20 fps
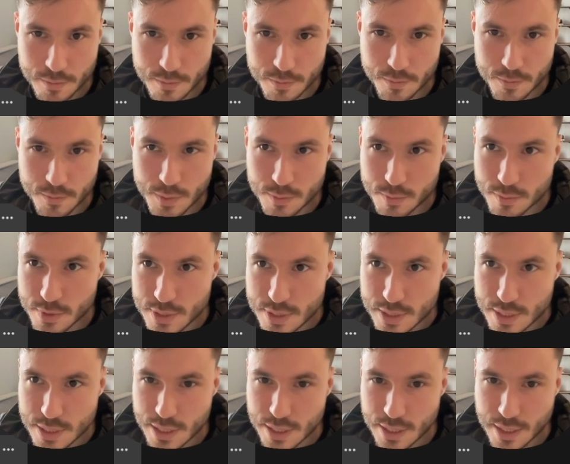we will
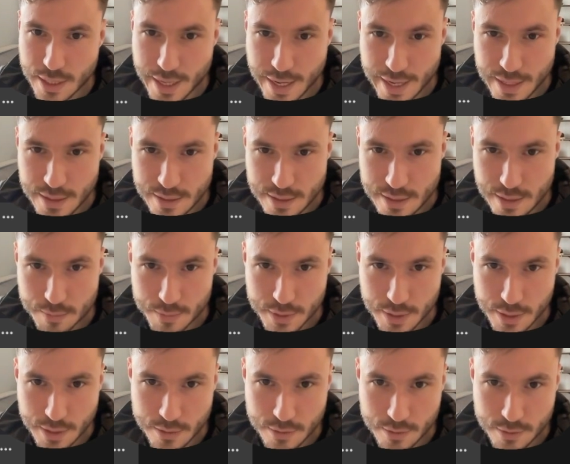see again
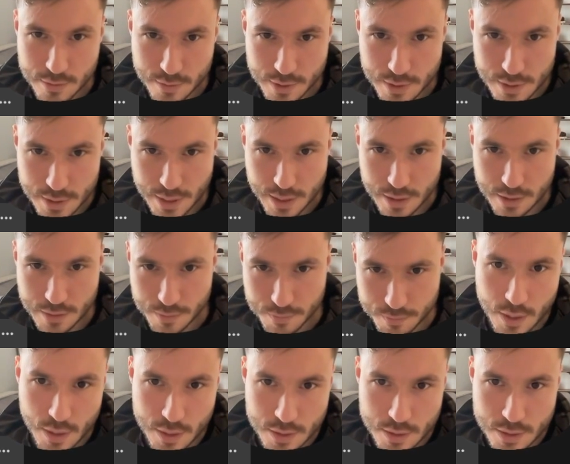something interesting
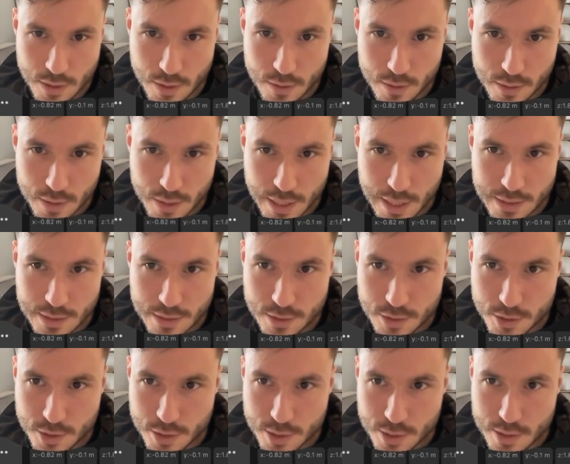so let's
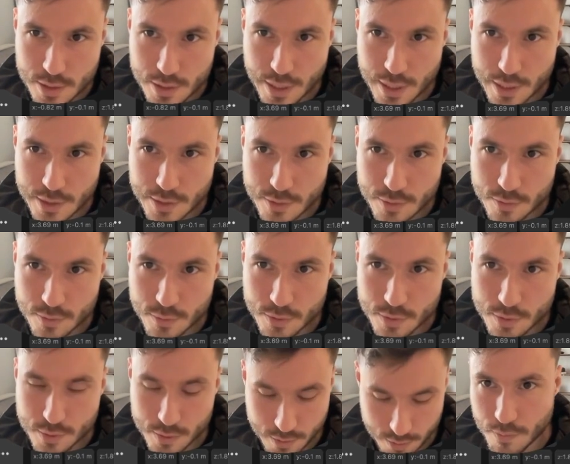just
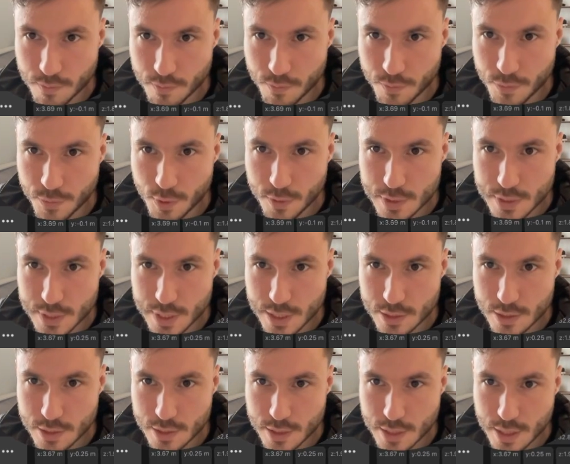extrude those
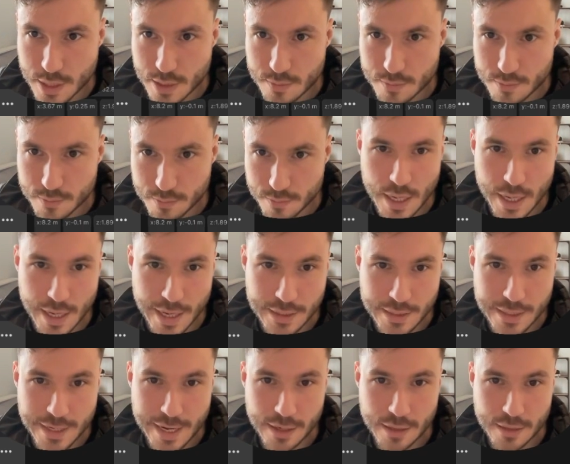edges here
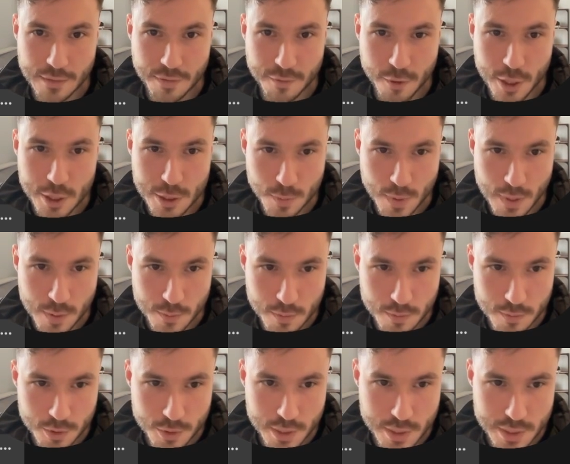and again, the first one, we
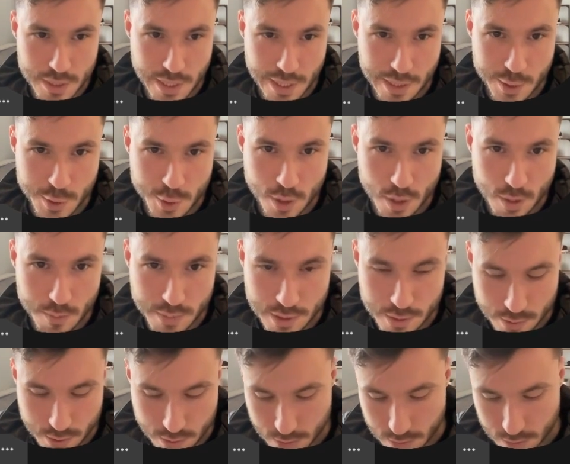will just xNURB
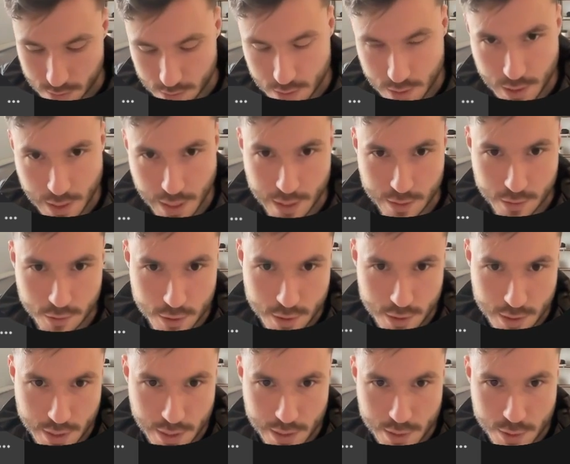it. So again,
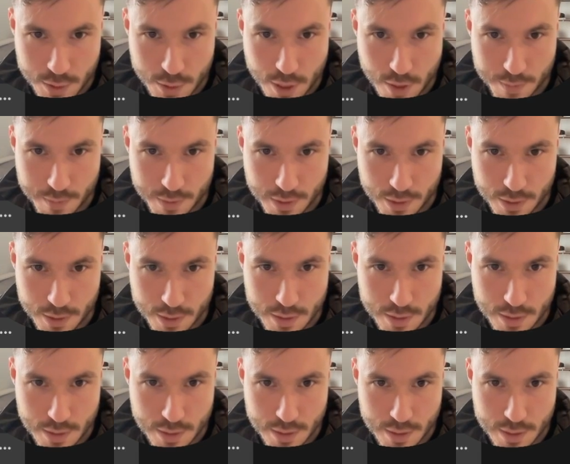just xNURB and
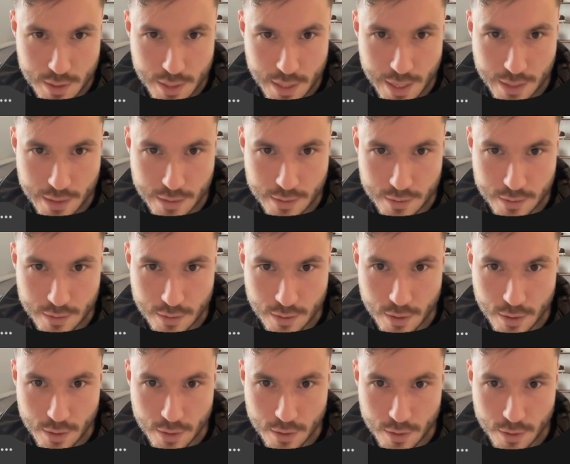just select
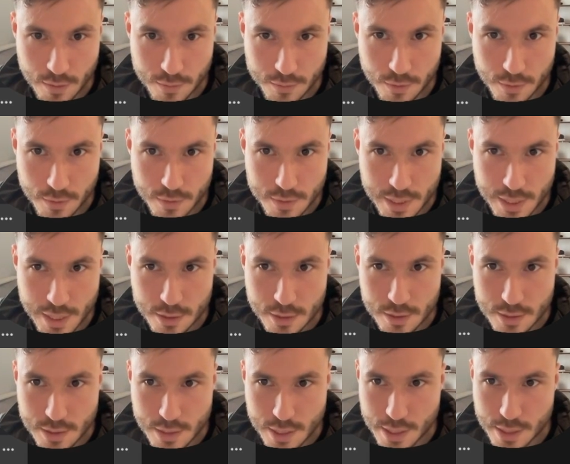all of those
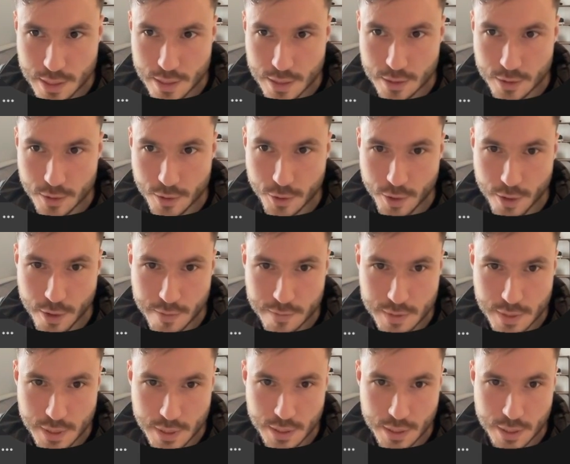edges here and
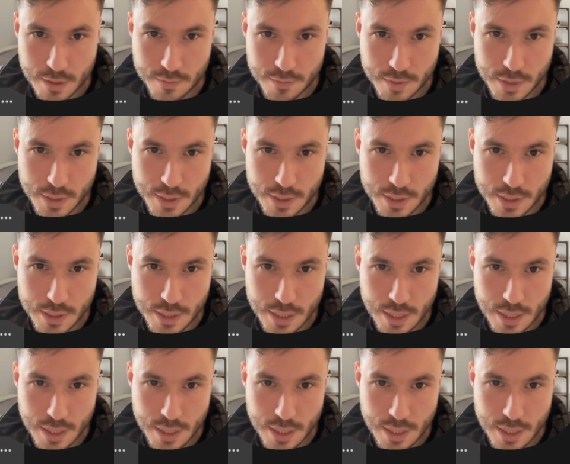curves and give it here.